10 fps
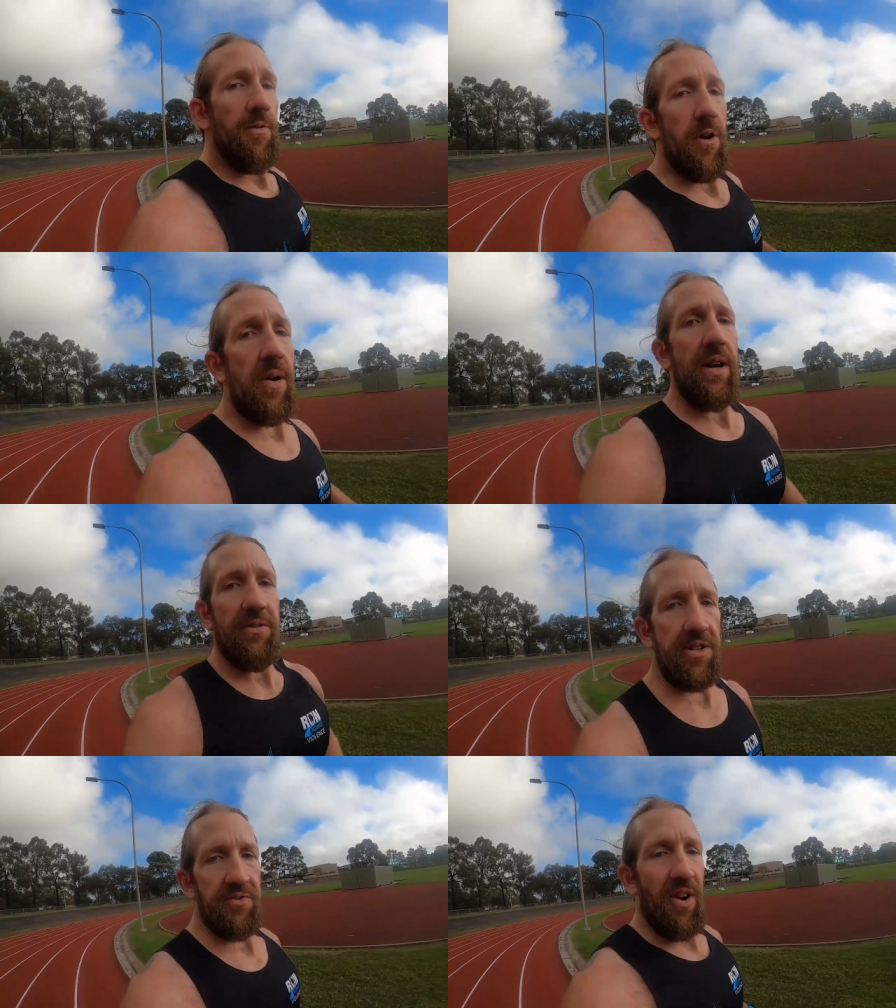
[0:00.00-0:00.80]
4
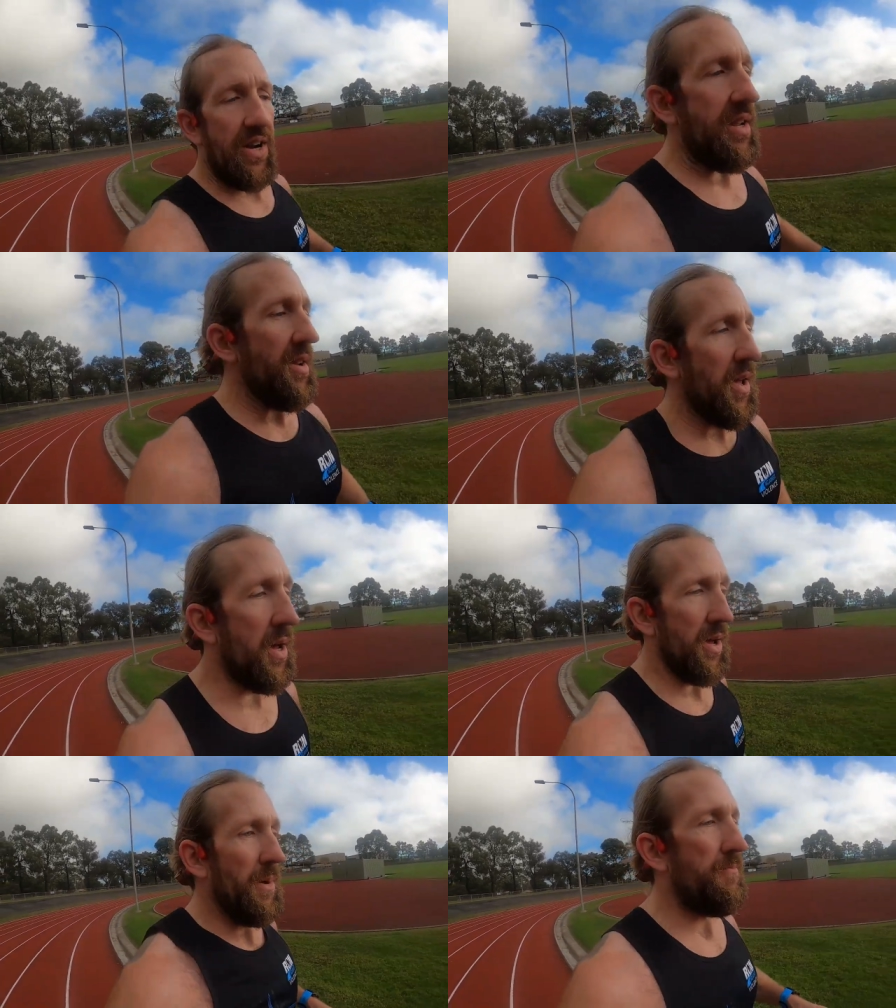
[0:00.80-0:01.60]
hours of running,
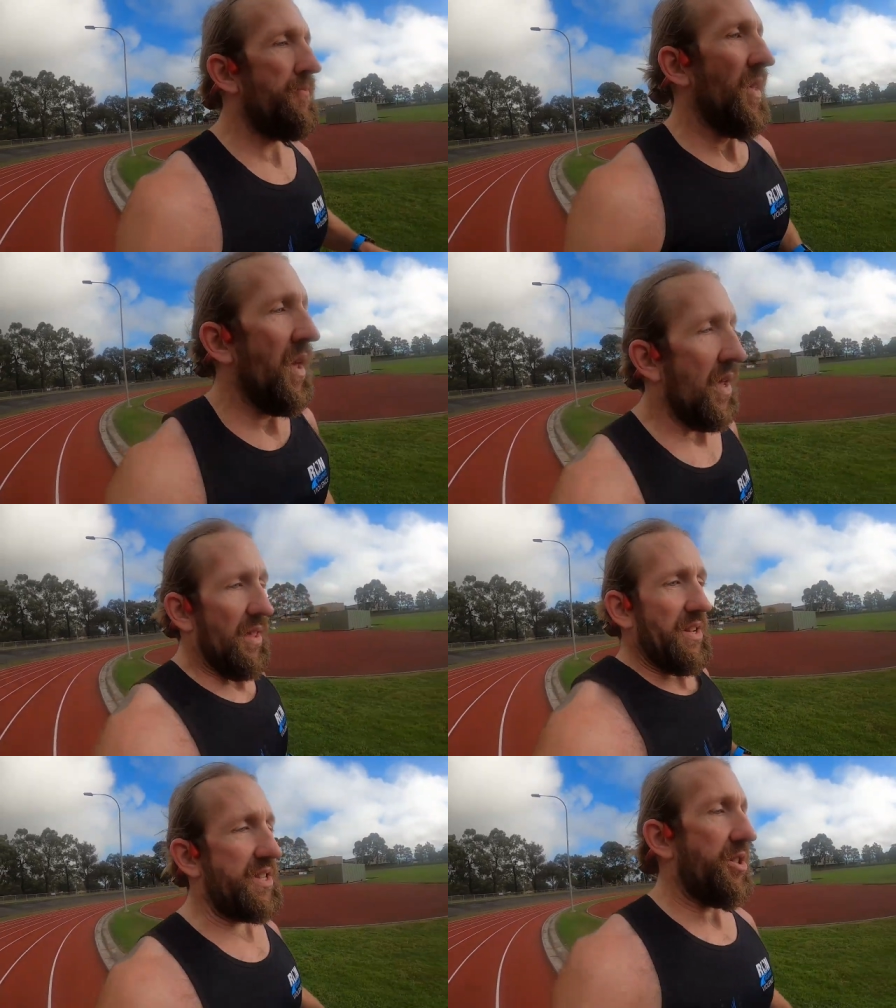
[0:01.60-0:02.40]

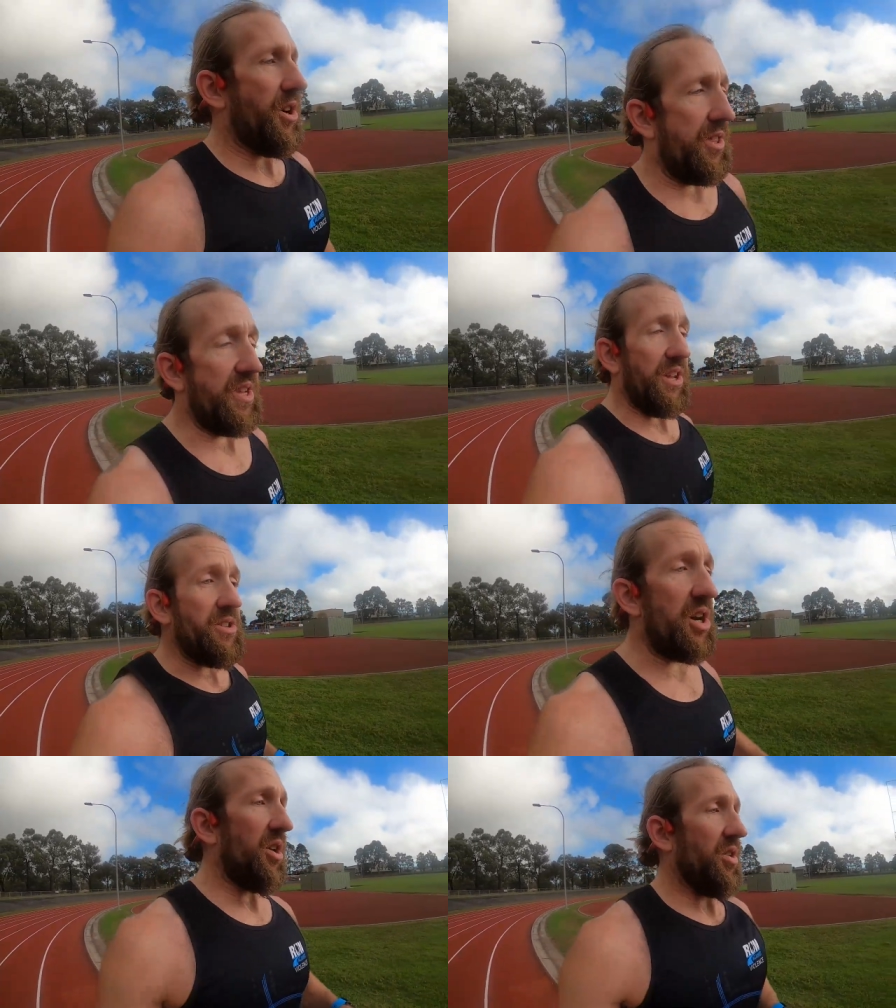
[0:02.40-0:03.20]
there's a lot that
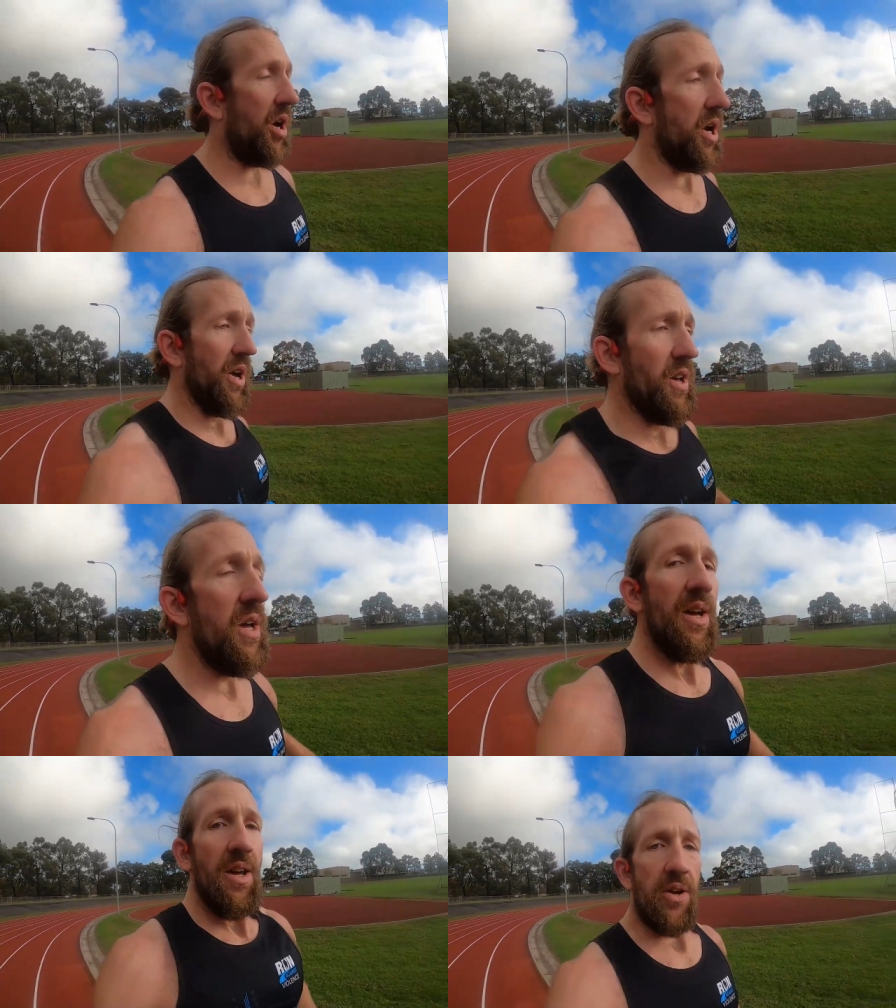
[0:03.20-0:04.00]
can go
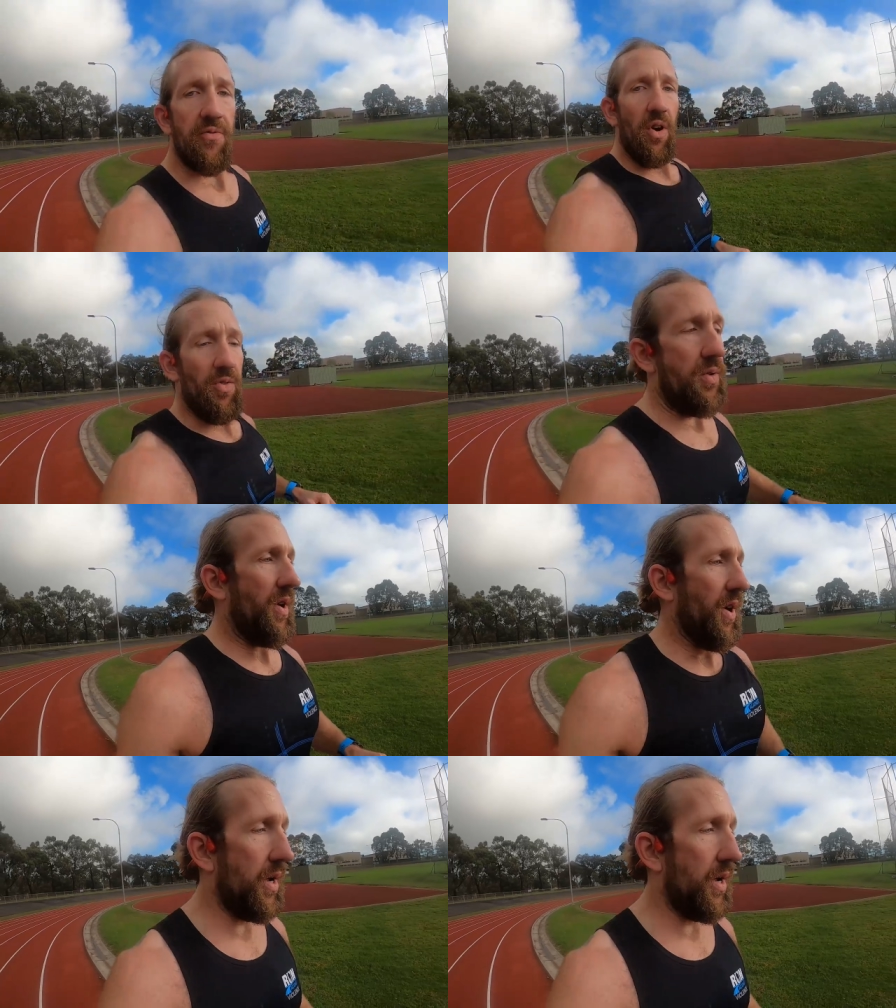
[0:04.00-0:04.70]
wrong.